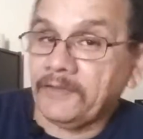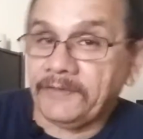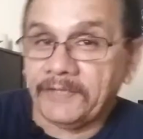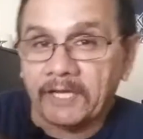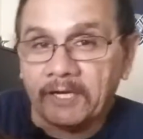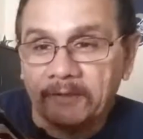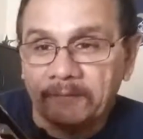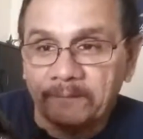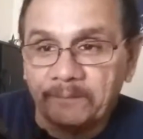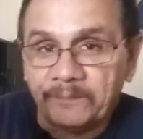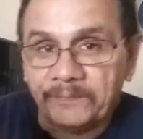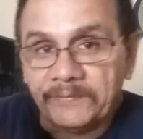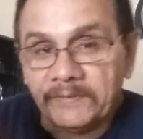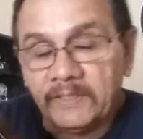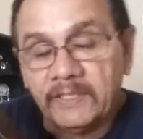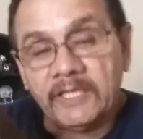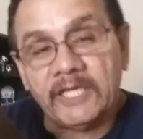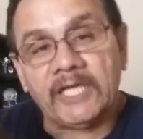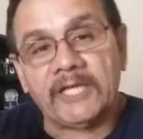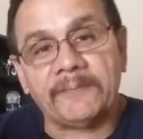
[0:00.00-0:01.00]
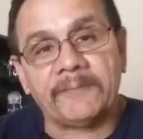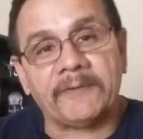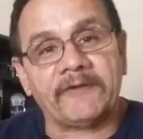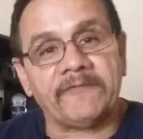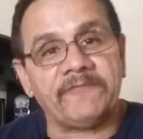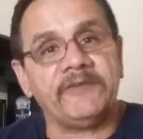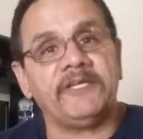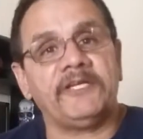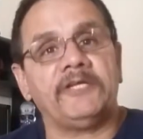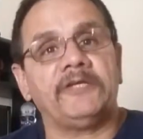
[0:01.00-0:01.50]
Now, in my
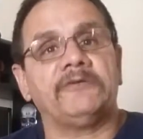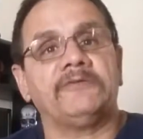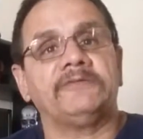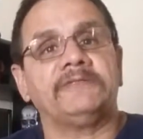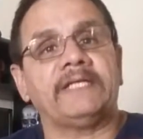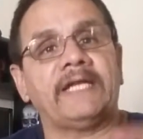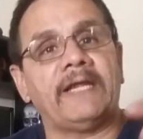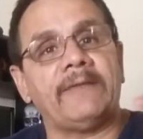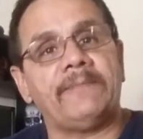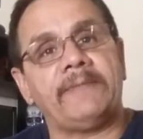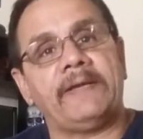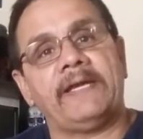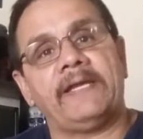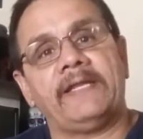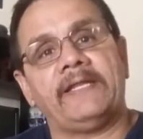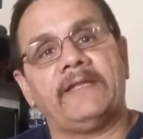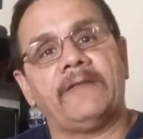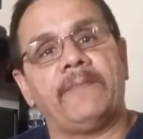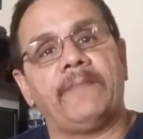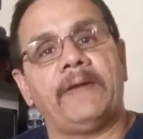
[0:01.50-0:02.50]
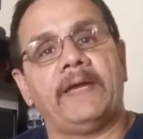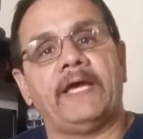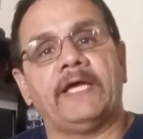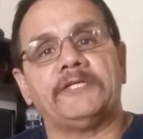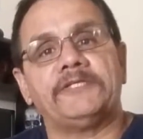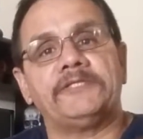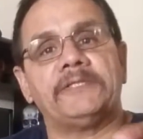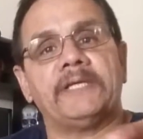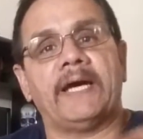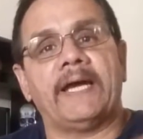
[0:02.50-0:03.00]
videos that I made in the
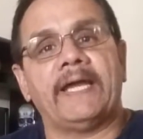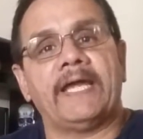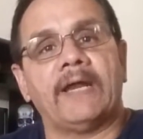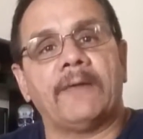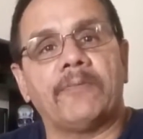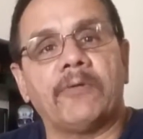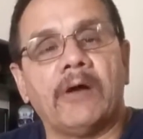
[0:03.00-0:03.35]
past, I had